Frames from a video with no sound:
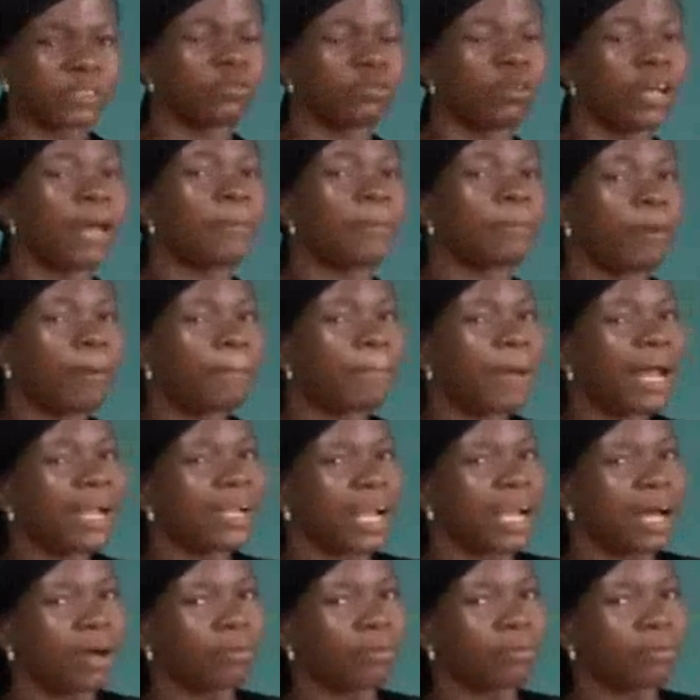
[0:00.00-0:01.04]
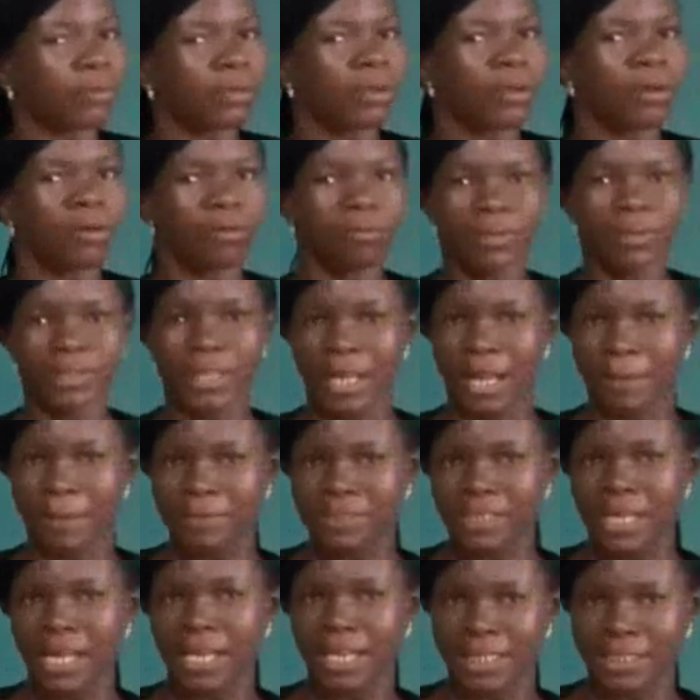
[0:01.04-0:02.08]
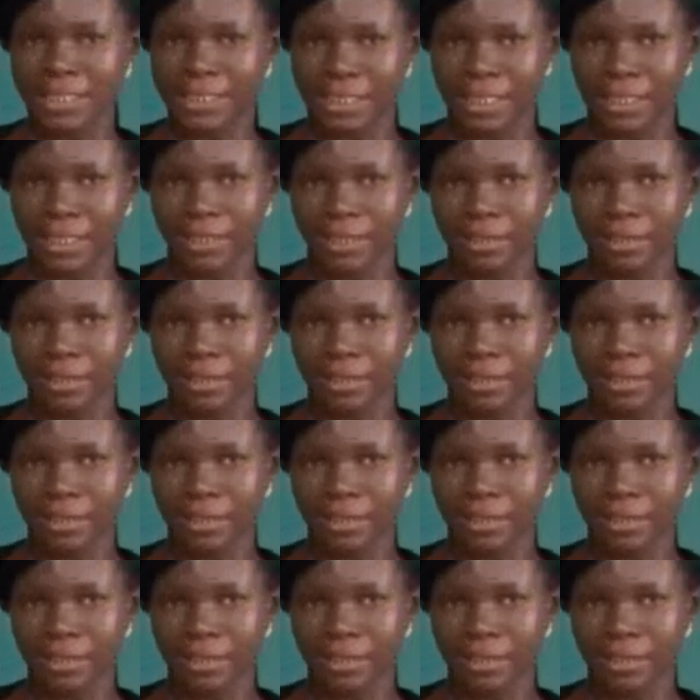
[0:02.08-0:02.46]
not a proper noun with a capital letter.